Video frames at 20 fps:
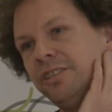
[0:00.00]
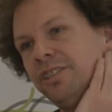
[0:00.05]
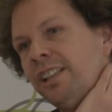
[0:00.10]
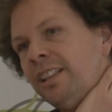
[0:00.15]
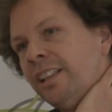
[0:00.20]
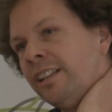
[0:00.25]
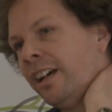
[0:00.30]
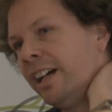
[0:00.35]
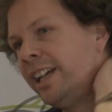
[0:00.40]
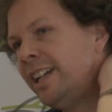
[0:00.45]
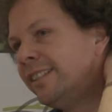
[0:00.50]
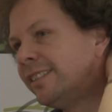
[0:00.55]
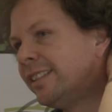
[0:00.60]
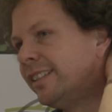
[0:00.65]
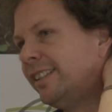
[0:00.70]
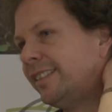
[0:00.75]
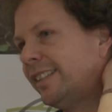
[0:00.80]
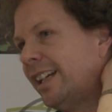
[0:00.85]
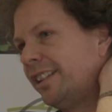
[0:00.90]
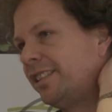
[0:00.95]
Jill and I into
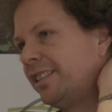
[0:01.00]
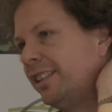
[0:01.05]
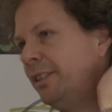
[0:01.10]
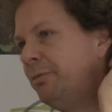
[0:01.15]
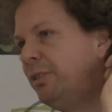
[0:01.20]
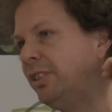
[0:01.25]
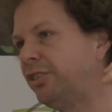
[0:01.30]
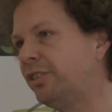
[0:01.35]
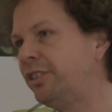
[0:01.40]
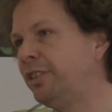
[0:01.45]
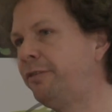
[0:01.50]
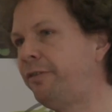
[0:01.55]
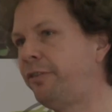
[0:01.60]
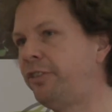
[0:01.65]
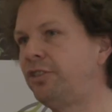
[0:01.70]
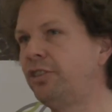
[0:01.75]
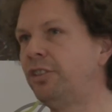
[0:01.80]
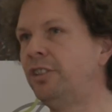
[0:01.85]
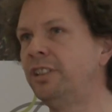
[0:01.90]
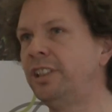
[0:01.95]
this, actually. We sort of
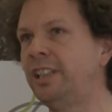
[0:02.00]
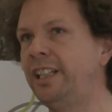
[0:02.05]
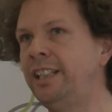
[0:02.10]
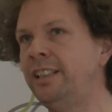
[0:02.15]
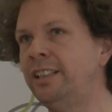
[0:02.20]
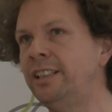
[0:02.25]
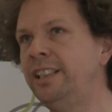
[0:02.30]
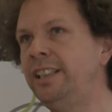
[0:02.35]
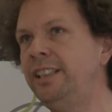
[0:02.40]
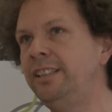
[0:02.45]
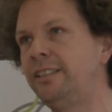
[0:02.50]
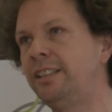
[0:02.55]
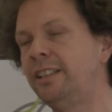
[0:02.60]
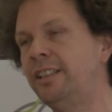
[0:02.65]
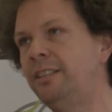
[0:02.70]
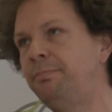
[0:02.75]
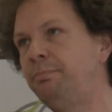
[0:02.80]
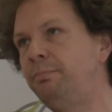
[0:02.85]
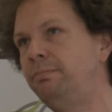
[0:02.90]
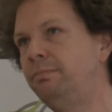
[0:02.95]
saw that in the
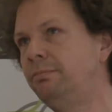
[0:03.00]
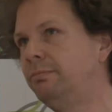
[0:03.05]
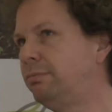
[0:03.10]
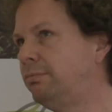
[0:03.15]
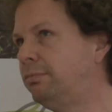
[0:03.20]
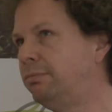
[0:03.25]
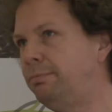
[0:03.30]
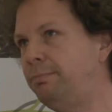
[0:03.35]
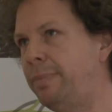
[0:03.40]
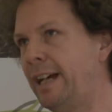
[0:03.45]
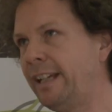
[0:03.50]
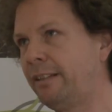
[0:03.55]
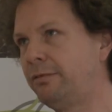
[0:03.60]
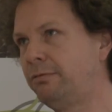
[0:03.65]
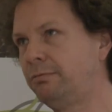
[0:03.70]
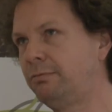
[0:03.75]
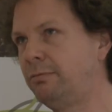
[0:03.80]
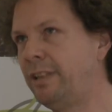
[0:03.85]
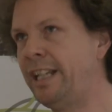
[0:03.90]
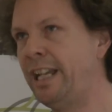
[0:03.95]
back
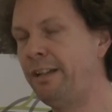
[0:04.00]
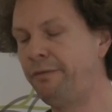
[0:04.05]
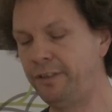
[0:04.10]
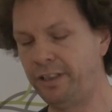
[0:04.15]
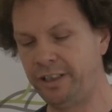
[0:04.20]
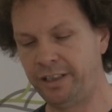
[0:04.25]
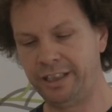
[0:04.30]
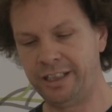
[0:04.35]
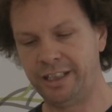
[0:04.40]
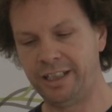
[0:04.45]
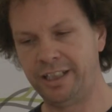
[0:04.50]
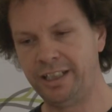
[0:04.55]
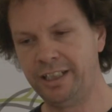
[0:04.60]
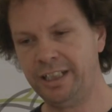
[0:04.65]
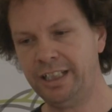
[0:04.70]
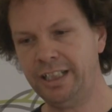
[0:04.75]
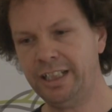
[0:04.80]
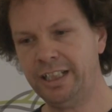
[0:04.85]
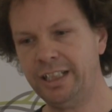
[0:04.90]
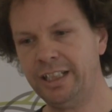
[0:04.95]
whenever
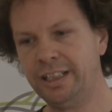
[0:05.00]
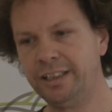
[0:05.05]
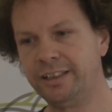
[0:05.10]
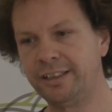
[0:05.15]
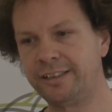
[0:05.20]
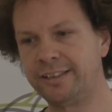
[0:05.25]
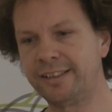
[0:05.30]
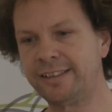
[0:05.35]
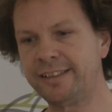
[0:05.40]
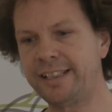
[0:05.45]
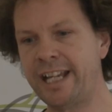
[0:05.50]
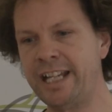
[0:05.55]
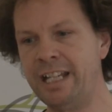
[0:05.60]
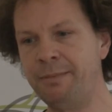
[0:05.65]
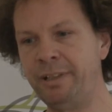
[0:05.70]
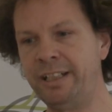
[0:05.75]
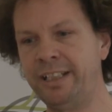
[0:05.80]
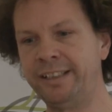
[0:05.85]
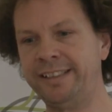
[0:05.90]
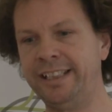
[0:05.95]
the
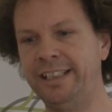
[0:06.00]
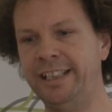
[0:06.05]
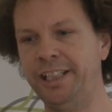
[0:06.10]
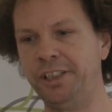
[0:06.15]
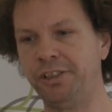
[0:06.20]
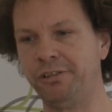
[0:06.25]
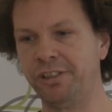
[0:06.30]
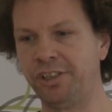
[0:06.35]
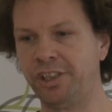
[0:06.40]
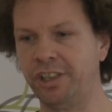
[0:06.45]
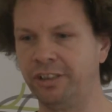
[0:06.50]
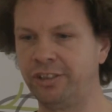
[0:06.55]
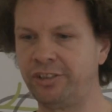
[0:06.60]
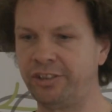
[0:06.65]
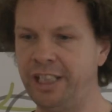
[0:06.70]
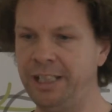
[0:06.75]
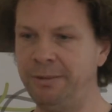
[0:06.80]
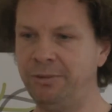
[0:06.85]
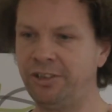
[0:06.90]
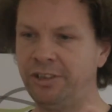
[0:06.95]
sustainability literature
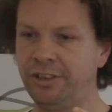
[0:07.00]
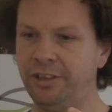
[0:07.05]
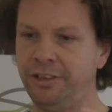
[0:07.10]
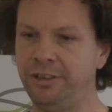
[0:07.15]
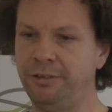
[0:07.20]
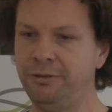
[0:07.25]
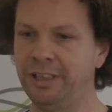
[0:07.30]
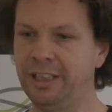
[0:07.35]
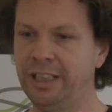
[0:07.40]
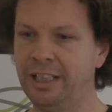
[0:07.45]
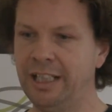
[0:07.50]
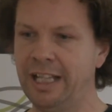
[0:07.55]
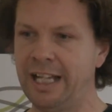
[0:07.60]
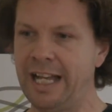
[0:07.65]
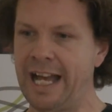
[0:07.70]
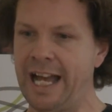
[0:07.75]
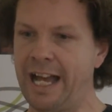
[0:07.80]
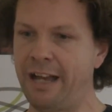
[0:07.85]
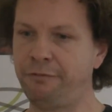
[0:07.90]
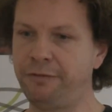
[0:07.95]
seemed to
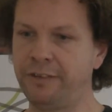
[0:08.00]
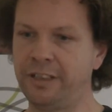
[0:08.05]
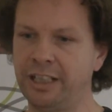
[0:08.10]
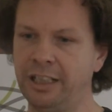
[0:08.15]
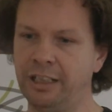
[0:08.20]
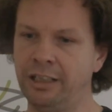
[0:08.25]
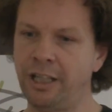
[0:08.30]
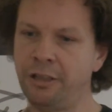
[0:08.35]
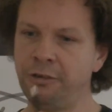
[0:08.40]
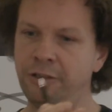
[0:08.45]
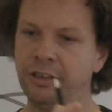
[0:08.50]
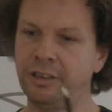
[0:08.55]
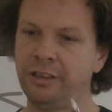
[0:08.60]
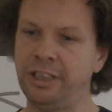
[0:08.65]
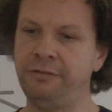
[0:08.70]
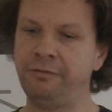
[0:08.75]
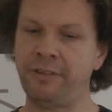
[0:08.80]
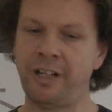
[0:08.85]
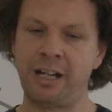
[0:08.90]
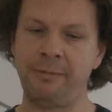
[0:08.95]
have kind of local
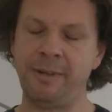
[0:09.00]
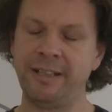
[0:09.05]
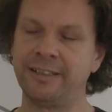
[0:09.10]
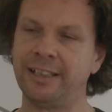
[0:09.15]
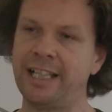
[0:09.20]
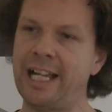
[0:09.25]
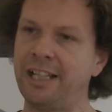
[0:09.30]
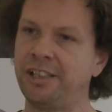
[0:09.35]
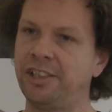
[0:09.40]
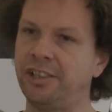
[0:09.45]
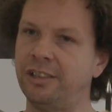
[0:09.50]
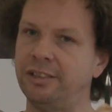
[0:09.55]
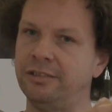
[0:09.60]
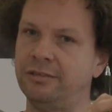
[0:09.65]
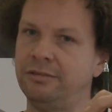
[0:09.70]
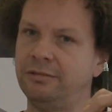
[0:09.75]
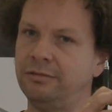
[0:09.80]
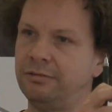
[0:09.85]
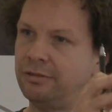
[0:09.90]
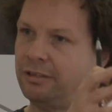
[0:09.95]
environmental action
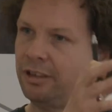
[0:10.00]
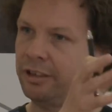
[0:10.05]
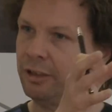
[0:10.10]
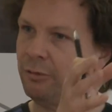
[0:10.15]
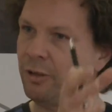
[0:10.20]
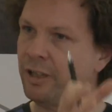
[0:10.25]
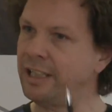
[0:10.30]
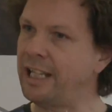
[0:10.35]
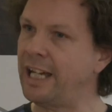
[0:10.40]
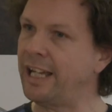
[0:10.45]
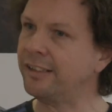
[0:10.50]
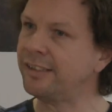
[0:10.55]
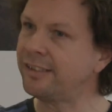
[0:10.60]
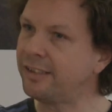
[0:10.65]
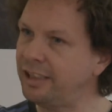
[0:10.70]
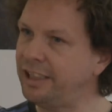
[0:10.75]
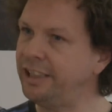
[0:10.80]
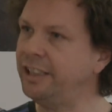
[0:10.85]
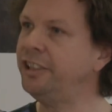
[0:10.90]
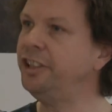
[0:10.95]
on the one hand,
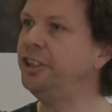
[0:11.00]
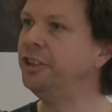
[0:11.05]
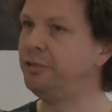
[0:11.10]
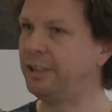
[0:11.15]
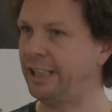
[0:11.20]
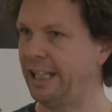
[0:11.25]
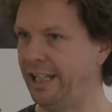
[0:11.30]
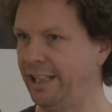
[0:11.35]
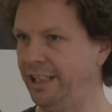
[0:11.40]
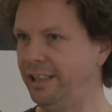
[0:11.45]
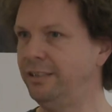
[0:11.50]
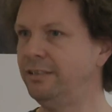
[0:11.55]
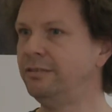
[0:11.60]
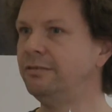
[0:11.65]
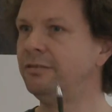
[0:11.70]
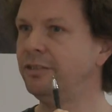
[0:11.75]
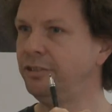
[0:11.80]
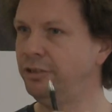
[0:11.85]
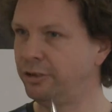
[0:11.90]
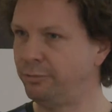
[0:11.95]
certainly in the UK,
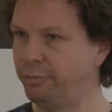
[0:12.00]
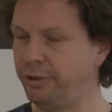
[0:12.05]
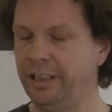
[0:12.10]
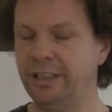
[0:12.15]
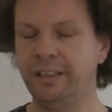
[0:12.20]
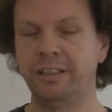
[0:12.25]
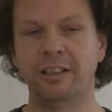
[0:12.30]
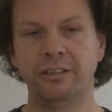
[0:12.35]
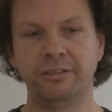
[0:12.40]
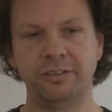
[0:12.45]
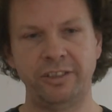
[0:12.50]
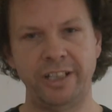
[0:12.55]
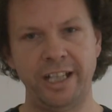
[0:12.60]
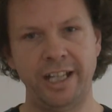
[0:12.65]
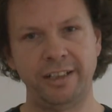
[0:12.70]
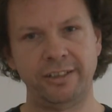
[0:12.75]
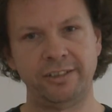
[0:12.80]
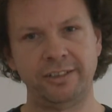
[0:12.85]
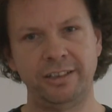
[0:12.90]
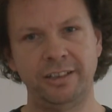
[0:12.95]
European
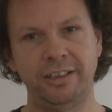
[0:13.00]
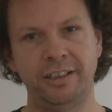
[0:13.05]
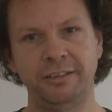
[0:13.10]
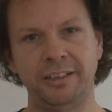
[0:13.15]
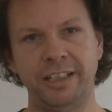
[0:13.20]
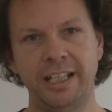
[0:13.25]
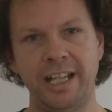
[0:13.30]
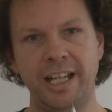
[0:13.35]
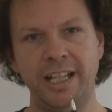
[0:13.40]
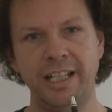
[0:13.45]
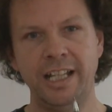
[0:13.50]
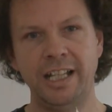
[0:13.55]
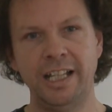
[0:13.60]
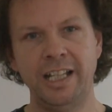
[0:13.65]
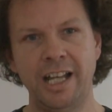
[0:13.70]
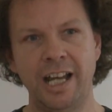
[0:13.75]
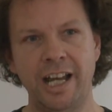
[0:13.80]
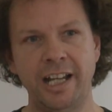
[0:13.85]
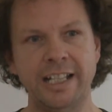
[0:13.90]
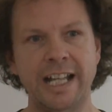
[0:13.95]
context, okay?
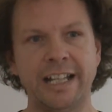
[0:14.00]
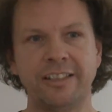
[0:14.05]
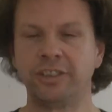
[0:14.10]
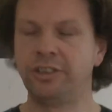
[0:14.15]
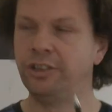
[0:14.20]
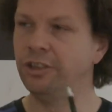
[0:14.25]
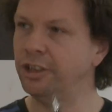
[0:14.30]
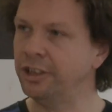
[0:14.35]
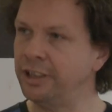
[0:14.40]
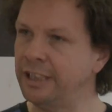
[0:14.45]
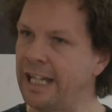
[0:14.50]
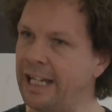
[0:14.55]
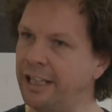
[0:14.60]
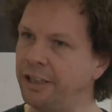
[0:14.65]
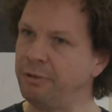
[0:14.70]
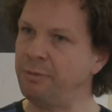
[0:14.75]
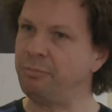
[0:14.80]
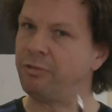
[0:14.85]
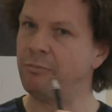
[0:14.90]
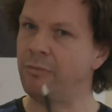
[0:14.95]
And that's good, and how do
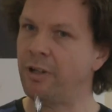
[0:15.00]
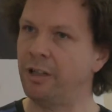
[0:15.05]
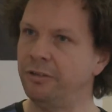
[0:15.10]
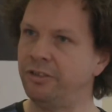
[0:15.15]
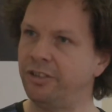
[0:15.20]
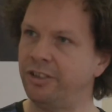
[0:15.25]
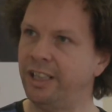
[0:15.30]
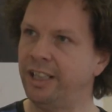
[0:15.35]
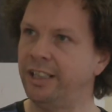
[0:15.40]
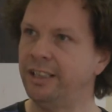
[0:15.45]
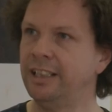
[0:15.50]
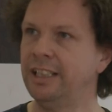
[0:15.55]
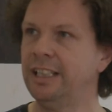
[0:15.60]
we promote it?